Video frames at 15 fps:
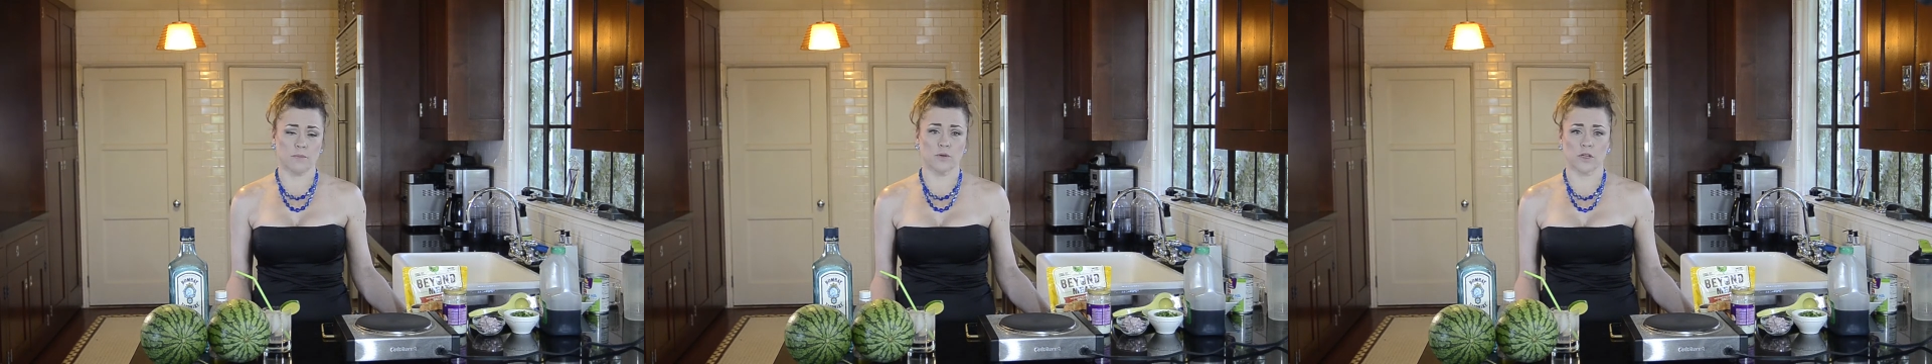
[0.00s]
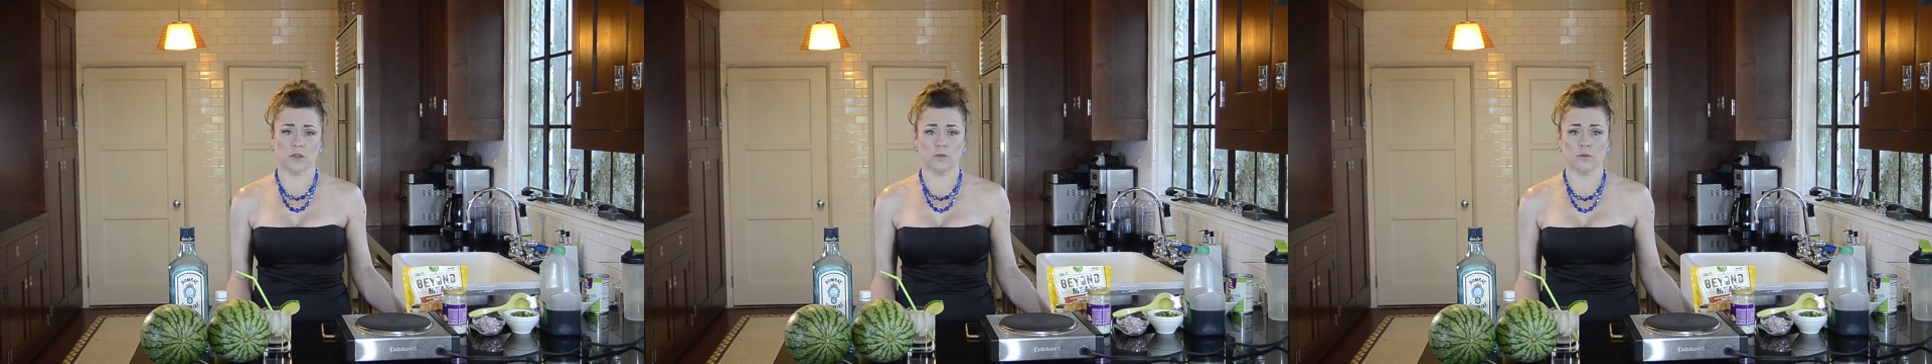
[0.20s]

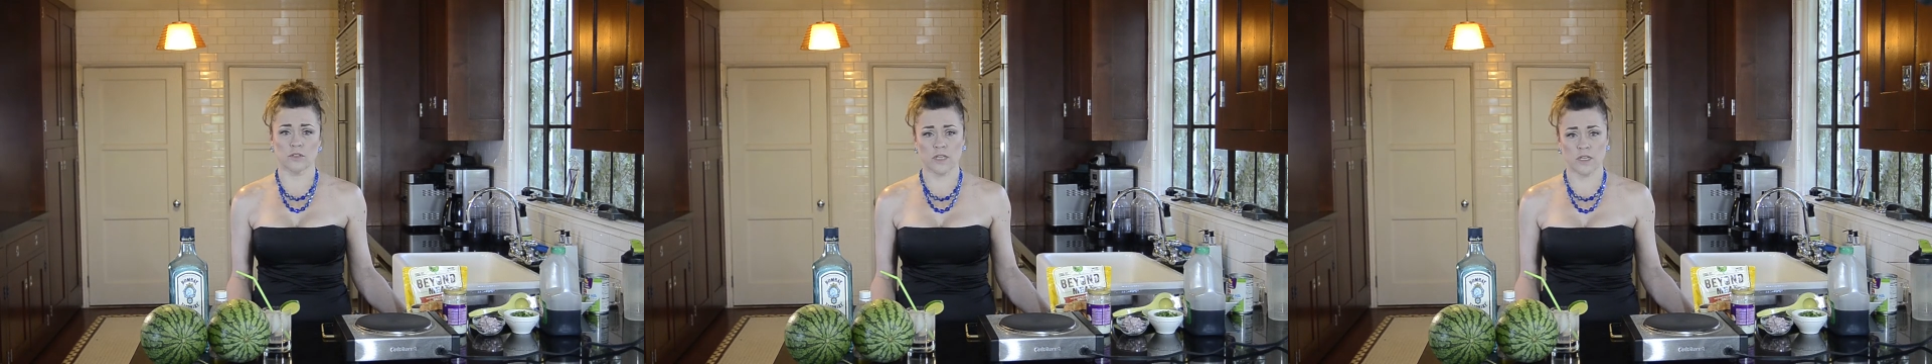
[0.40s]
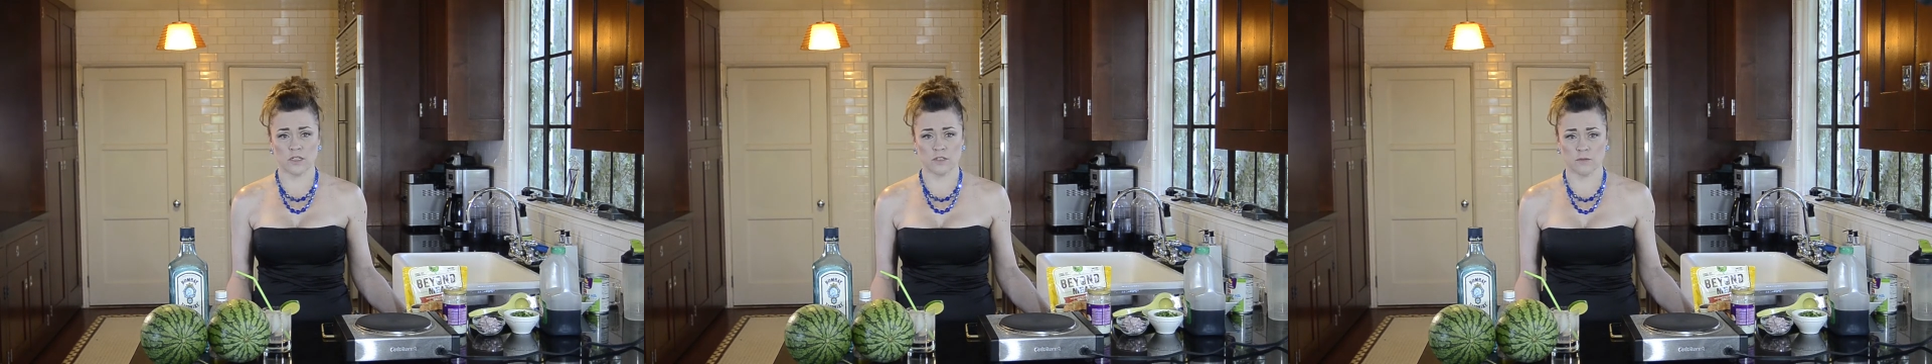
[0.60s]
putting
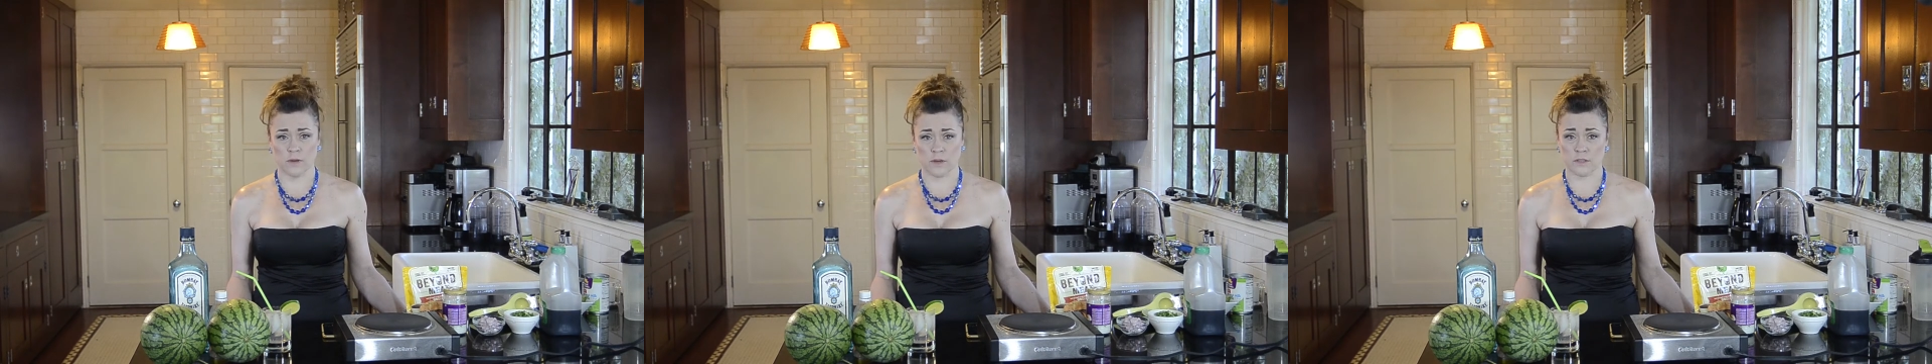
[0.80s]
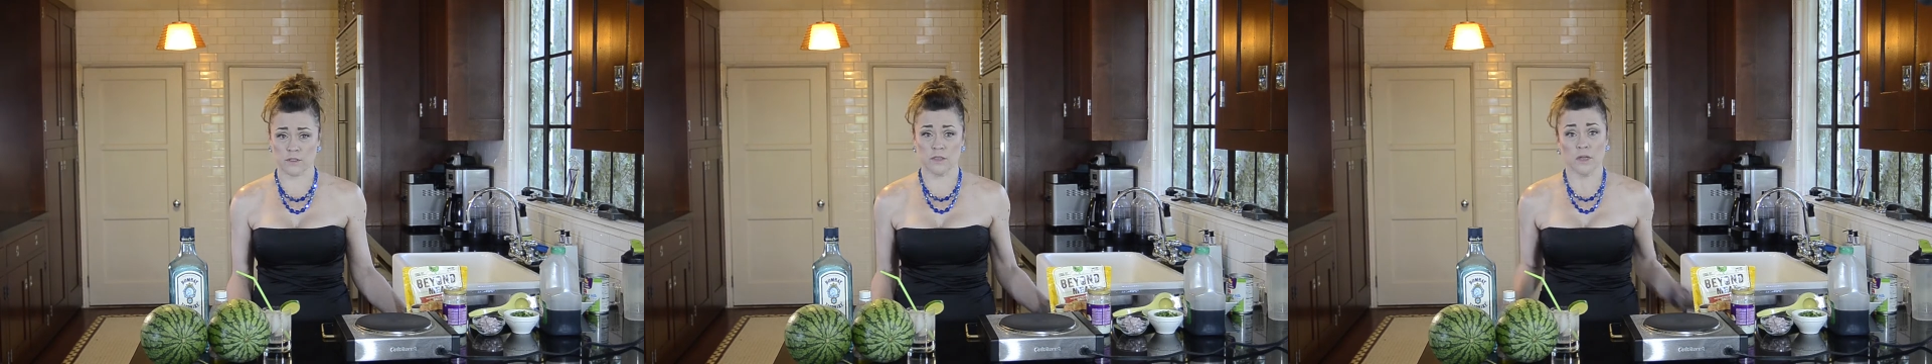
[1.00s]
quotation
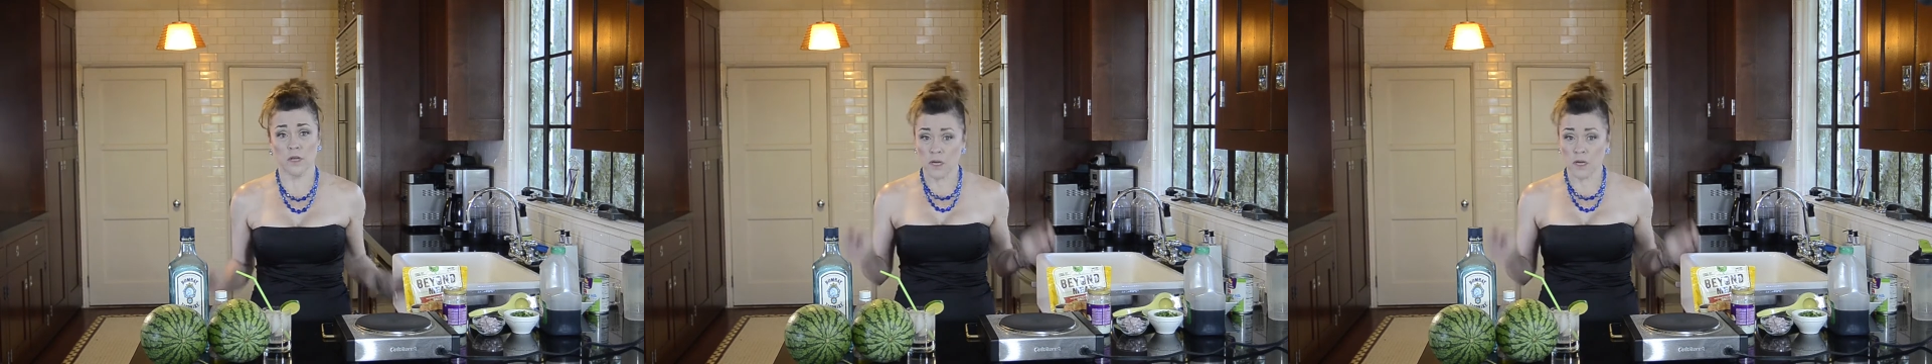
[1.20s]
marks